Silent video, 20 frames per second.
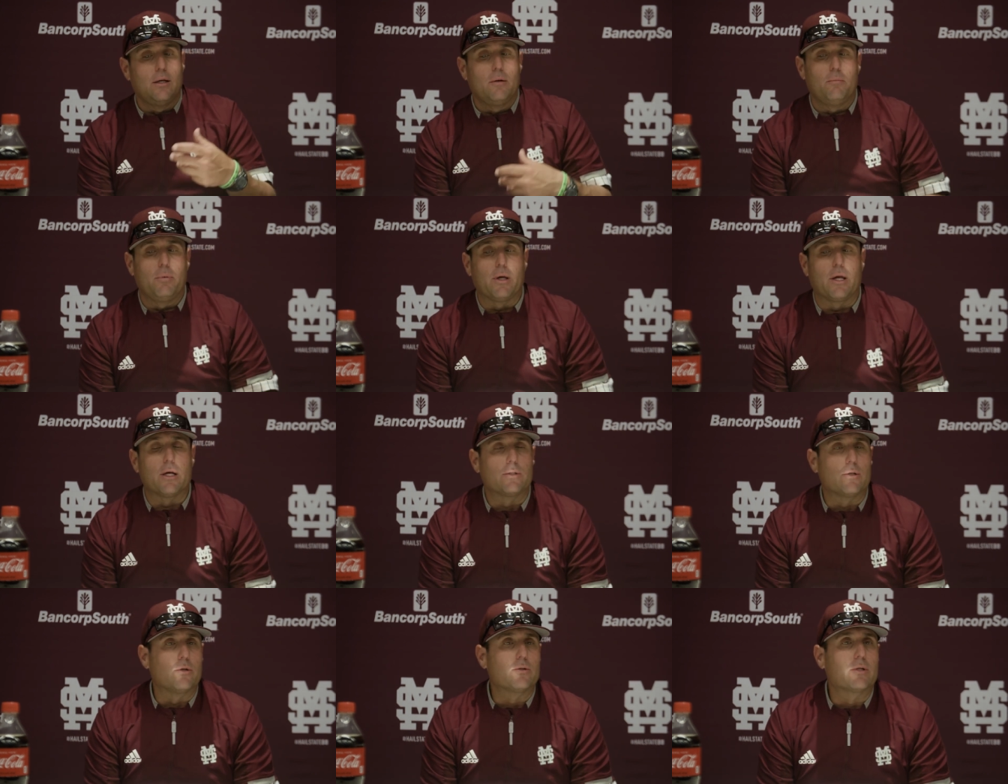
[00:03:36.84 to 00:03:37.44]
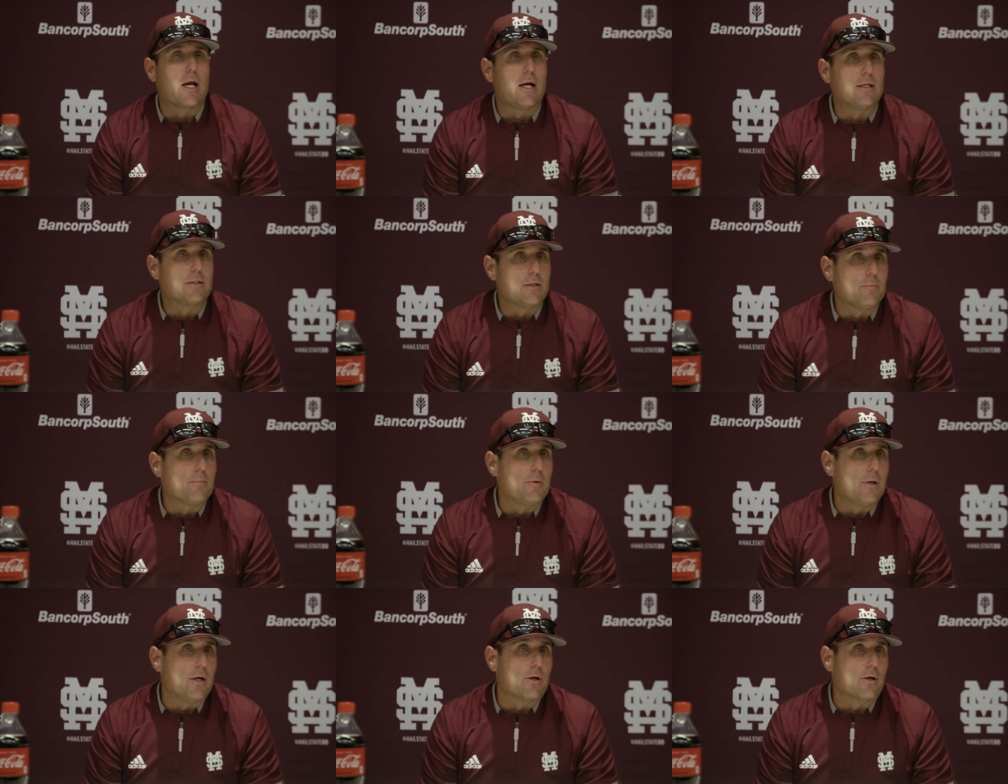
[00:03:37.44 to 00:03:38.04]
because those guys
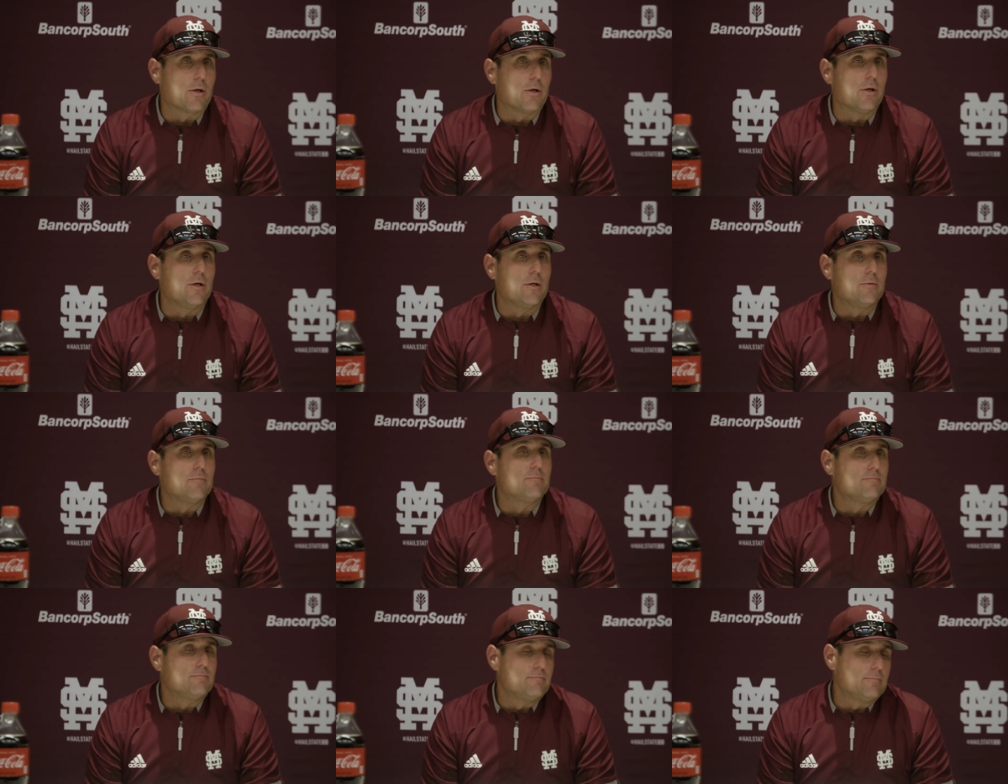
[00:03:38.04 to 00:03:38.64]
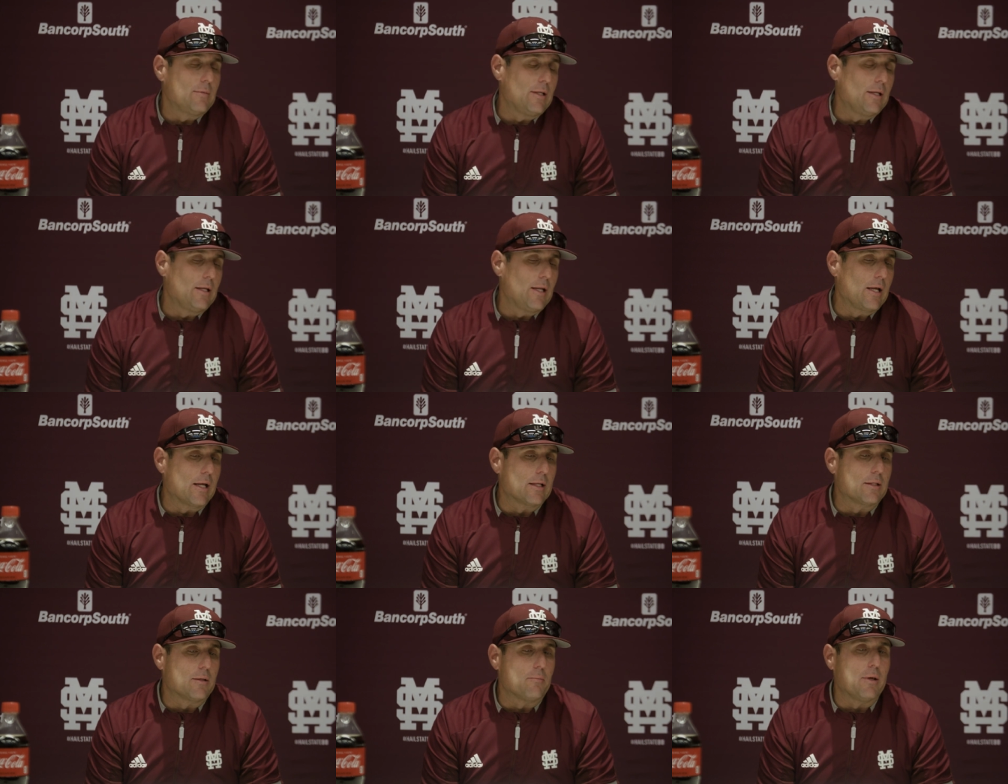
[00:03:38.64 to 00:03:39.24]
up there are good, and
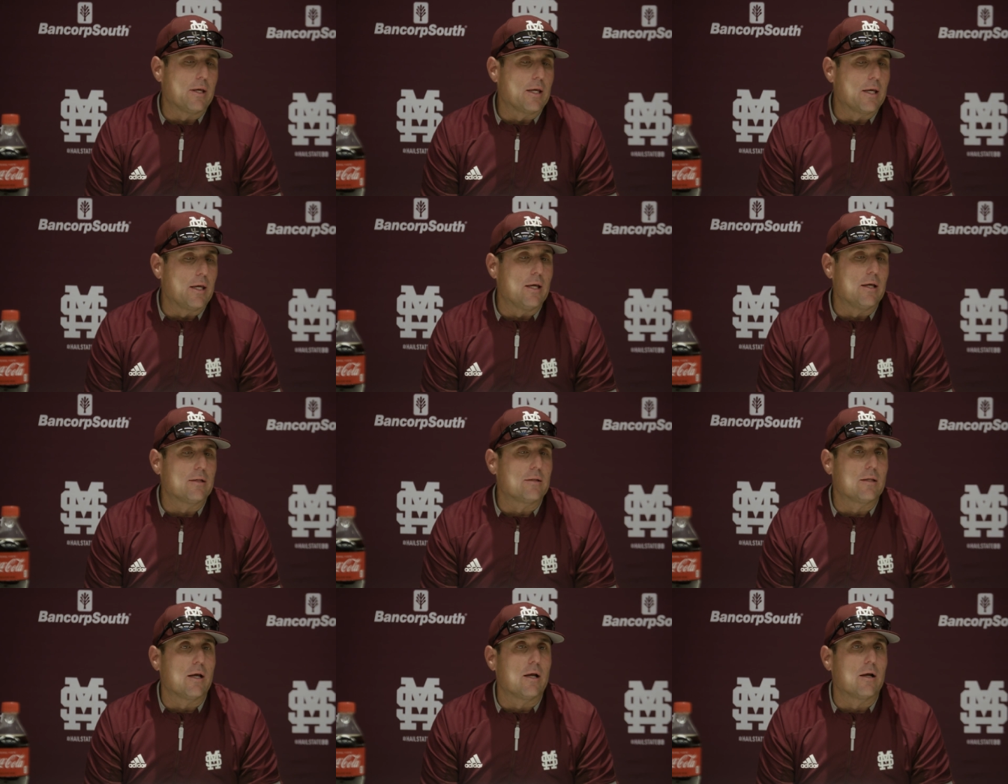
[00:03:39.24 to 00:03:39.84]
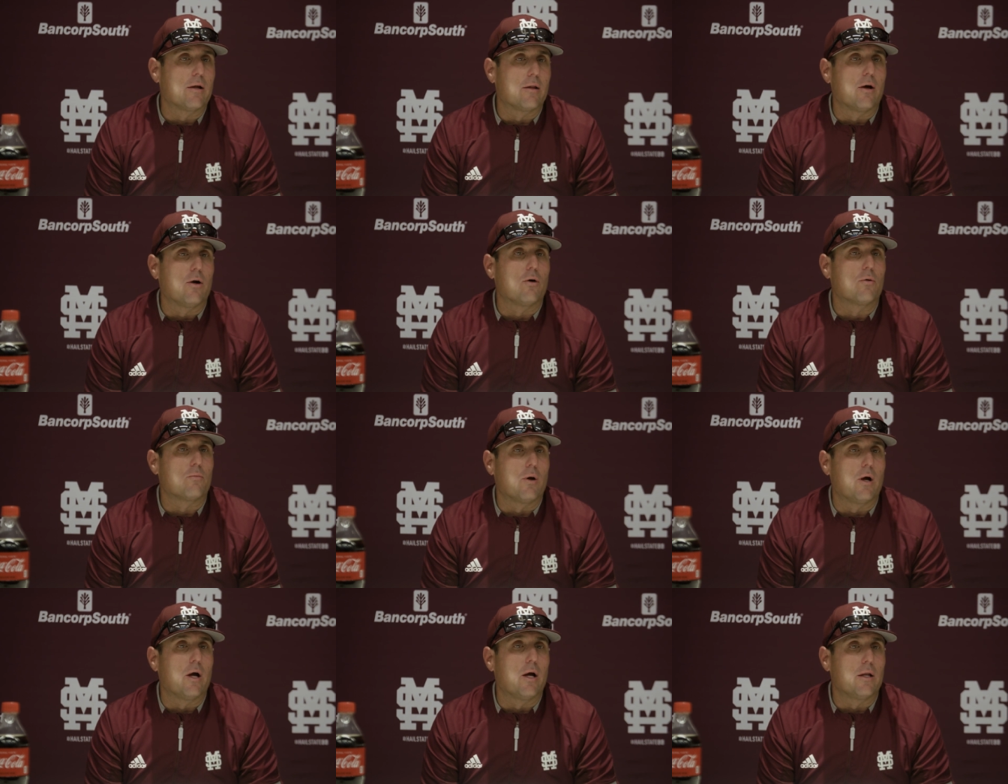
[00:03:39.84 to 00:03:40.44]
they get the big hit there, the
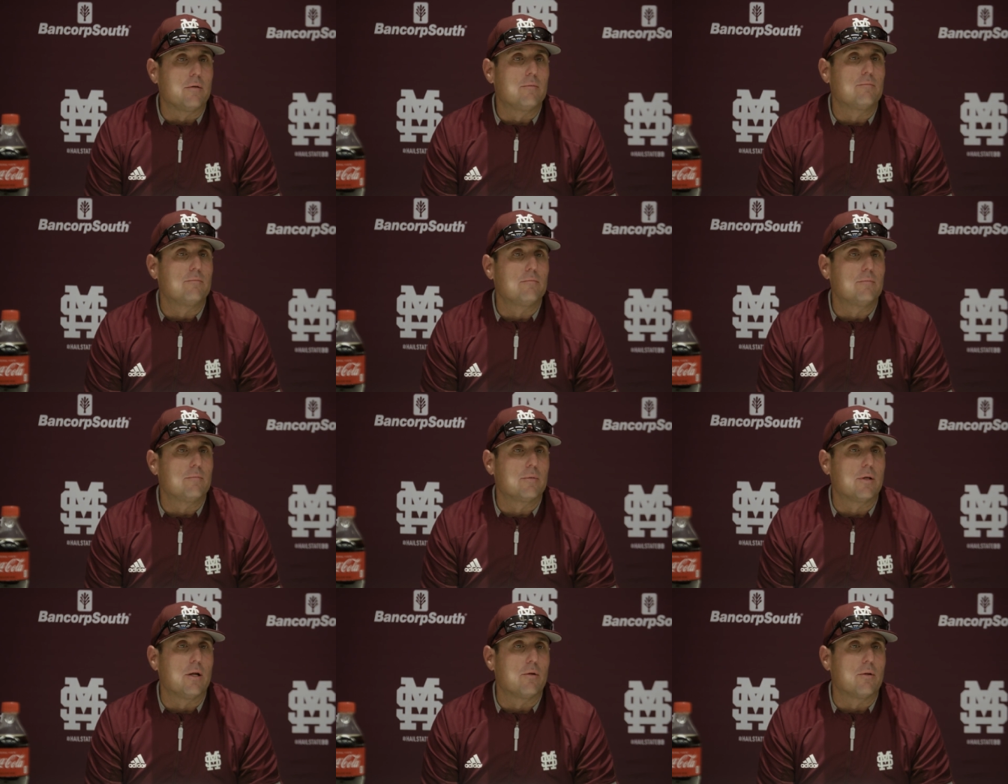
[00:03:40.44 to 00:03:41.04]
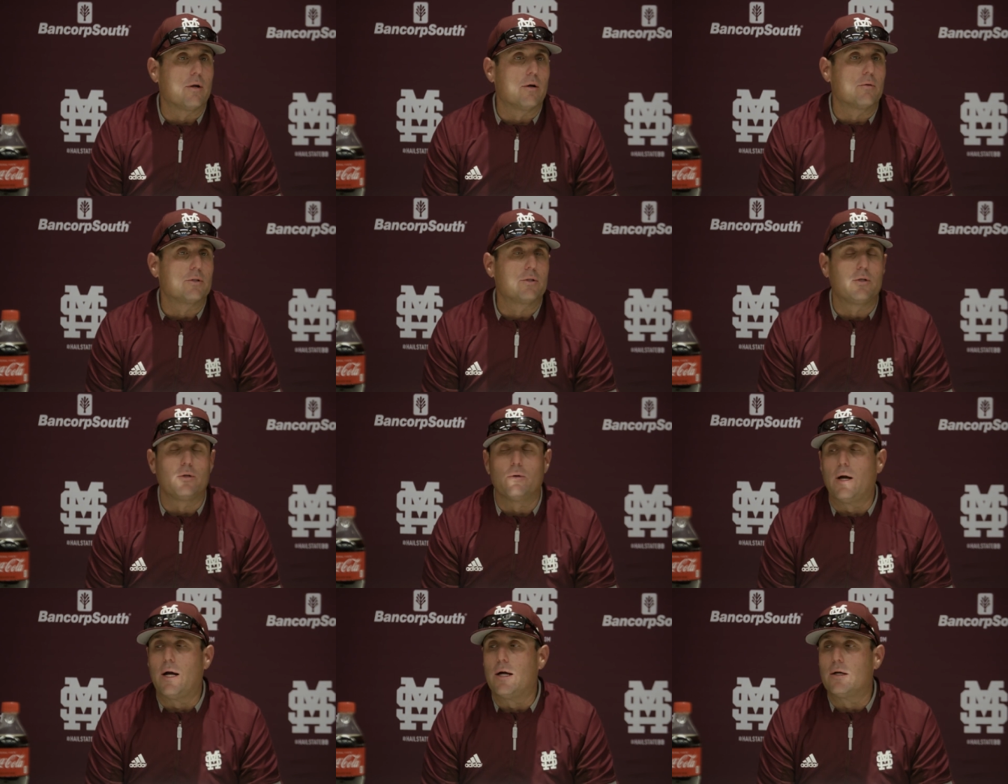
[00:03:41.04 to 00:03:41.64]
home run you know, there with
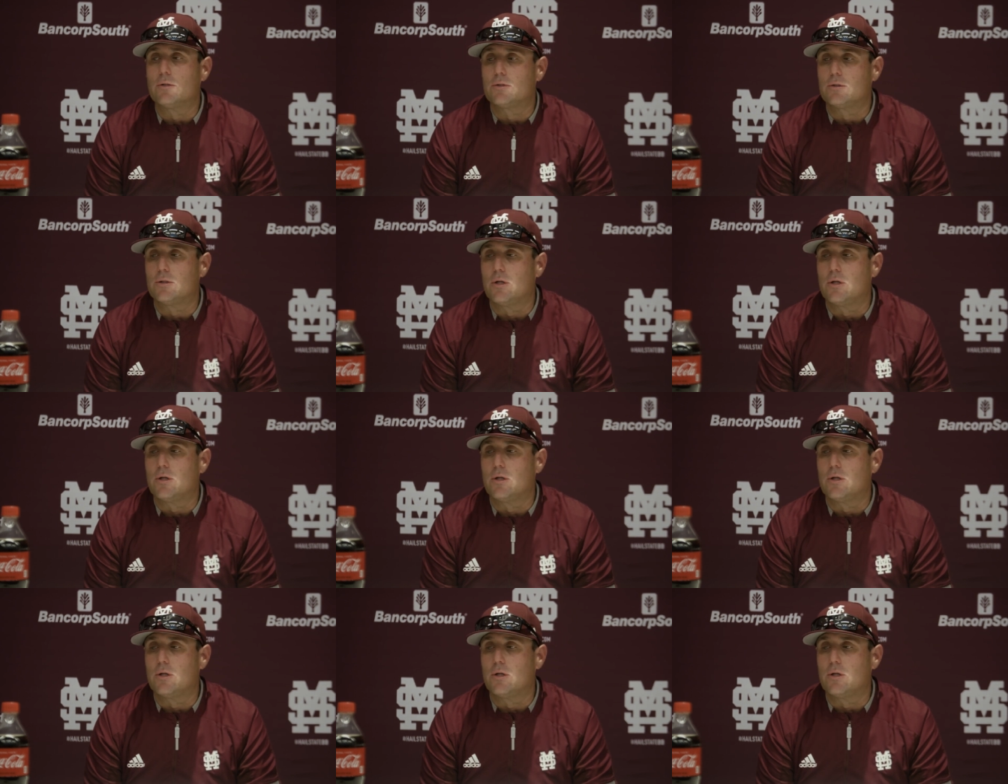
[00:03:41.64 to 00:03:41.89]
two outs.